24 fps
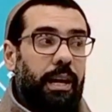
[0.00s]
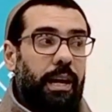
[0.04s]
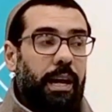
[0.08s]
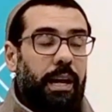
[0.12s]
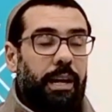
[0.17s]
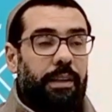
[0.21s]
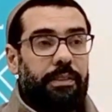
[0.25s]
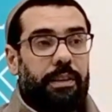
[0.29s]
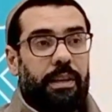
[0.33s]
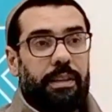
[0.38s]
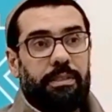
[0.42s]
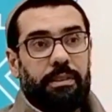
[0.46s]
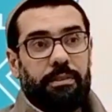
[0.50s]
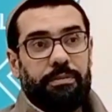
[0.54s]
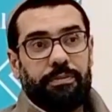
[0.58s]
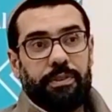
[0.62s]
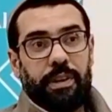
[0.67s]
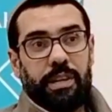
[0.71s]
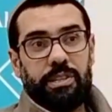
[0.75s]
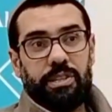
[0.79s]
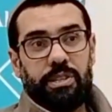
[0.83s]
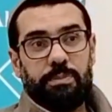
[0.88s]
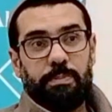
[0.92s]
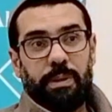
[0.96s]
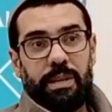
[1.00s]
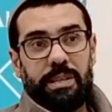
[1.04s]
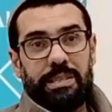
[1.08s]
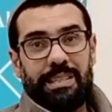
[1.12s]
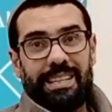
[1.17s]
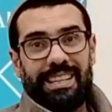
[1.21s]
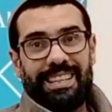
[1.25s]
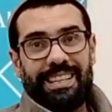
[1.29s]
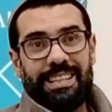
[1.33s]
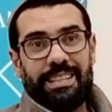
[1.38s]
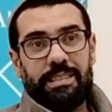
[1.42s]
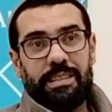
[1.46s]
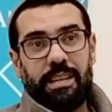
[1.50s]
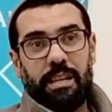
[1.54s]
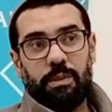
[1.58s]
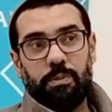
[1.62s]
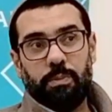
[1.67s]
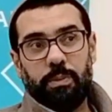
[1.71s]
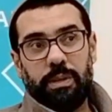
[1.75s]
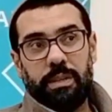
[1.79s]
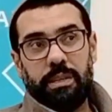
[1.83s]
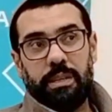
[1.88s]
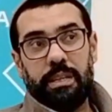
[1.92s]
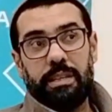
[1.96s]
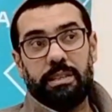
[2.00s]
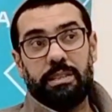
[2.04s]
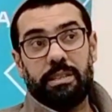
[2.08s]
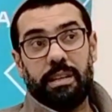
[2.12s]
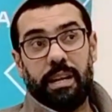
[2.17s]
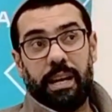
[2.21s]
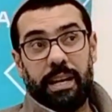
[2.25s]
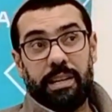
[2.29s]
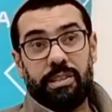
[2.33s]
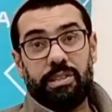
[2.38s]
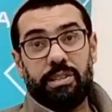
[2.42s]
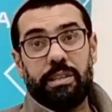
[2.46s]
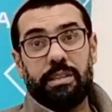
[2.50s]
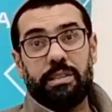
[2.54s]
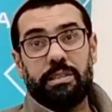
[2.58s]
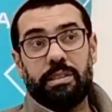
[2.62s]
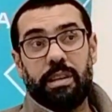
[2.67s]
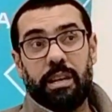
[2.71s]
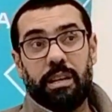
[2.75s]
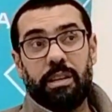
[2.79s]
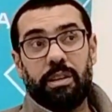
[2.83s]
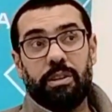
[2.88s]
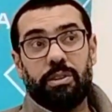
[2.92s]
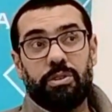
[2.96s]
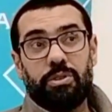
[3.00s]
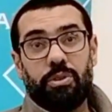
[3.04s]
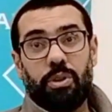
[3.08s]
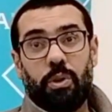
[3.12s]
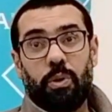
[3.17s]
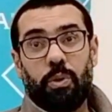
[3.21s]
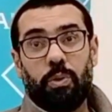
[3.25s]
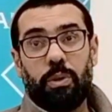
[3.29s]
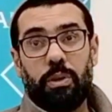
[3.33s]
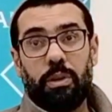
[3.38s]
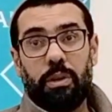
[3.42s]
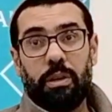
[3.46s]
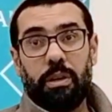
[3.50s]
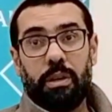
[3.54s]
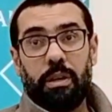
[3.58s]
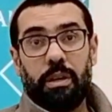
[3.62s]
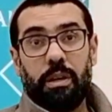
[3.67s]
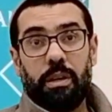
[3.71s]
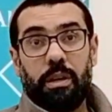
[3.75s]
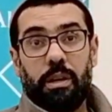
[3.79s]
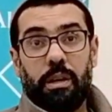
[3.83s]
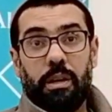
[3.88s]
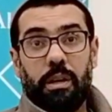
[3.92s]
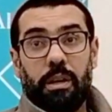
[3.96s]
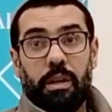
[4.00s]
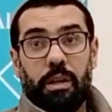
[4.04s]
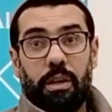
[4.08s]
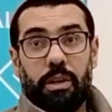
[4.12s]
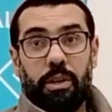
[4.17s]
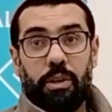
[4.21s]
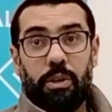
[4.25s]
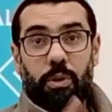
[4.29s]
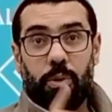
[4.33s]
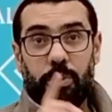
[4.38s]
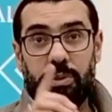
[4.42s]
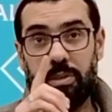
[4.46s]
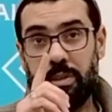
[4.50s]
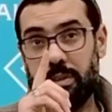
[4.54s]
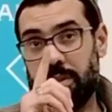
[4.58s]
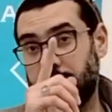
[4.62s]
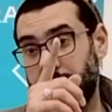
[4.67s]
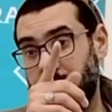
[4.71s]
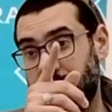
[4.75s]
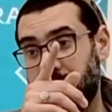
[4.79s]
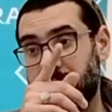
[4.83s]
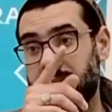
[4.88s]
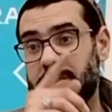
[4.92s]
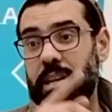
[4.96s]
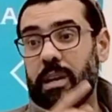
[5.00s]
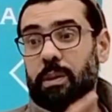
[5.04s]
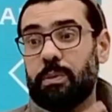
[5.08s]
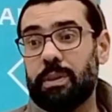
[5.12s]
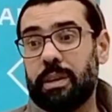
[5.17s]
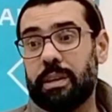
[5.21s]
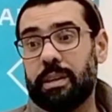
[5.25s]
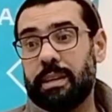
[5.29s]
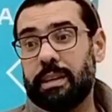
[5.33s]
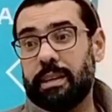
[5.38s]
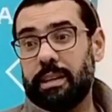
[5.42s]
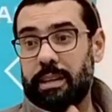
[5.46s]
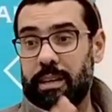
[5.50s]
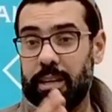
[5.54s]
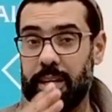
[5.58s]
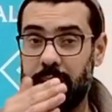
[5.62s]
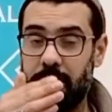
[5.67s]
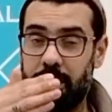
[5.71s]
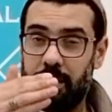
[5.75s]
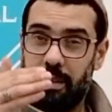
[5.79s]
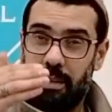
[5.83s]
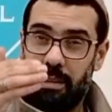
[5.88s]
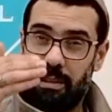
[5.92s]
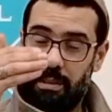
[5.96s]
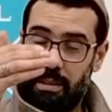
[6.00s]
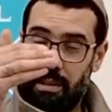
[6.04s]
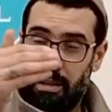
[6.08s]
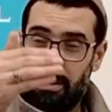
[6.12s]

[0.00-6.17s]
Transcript: And then the French basically said, we need to actually take control, go to the mother Zawiya in